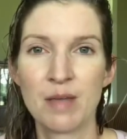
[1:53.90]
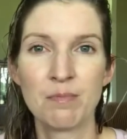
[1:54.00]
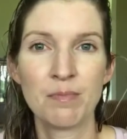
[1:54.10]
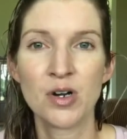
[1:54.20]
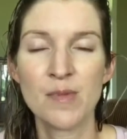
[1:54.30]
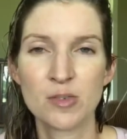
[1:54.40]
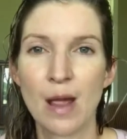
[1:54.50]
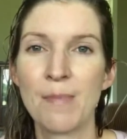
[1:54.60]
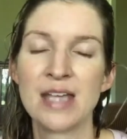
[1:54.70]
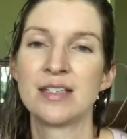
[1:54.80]
pretty much my
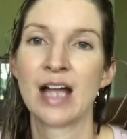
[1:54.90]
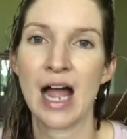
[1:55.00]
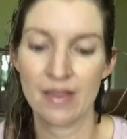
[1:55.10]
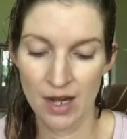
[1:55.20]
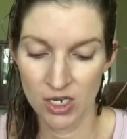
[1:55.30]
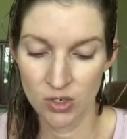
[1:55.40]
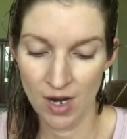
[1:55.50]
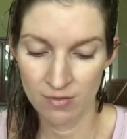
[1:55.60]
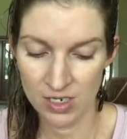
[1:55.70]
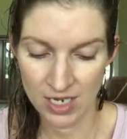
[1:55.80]
basic eye that I do
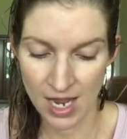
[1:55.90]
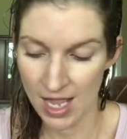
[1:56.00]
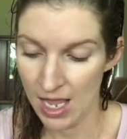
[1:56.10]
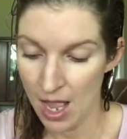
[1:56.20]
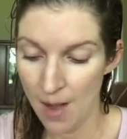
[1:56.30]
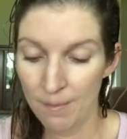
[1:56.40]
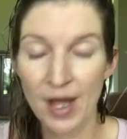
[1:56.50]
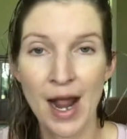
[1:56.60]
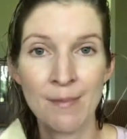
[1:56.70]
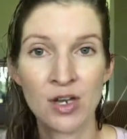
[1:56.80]
every day, but
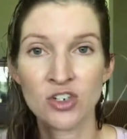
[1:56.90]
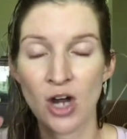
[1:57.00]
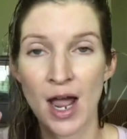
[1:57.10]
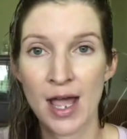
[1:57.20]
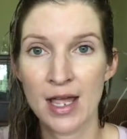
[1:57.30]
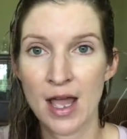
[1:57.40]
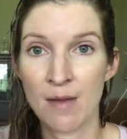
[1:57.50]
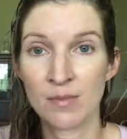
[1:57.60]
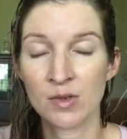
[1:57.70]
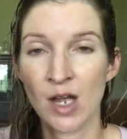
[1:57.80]
I'm going to try
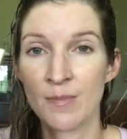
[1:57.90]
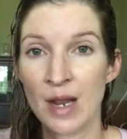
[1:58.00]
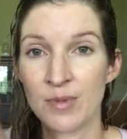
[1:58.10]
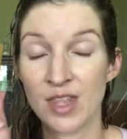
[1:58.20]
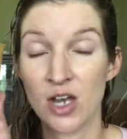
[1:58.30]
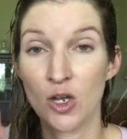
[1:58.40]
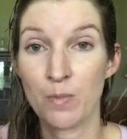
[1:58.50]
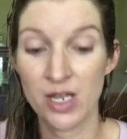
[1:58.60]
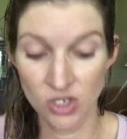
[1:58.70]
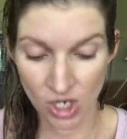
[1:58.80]
coming up with that new
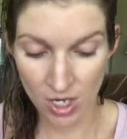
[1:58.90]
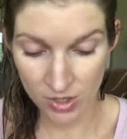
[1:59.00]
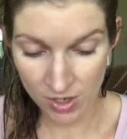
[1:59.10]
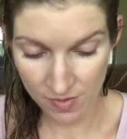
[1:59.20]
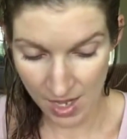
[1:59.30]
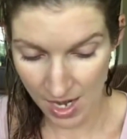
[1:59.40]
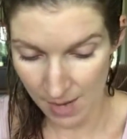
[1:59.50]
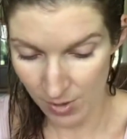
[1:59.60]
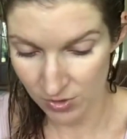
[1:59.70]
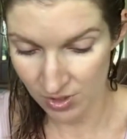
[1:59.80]
peach color that I
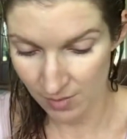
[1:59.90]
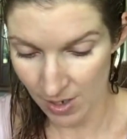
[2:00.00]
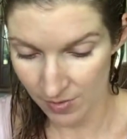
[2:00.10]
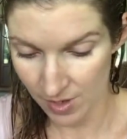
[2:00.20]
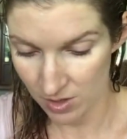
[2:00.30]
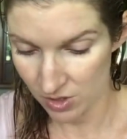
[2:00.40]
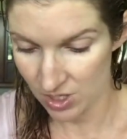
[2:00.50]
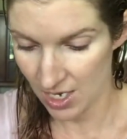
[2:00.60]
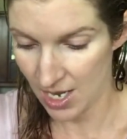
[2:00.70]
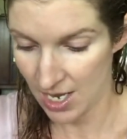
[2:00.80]
posted about the other
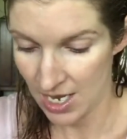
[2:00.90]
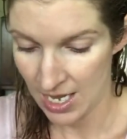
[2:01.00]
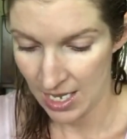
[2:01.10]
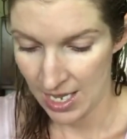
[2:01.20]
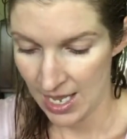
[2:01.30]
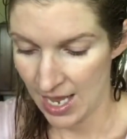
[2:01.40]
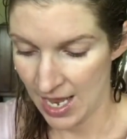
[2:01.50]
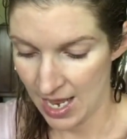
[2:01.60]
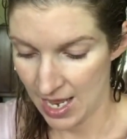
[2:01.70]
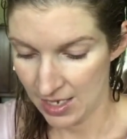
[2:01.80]
day
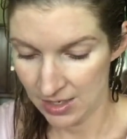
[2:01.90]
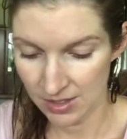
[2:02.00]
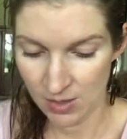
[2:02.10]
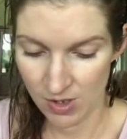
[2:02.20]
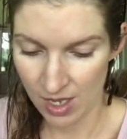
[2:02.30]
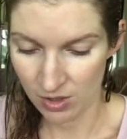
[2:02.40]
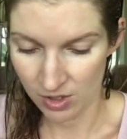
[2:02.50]
and see what that looks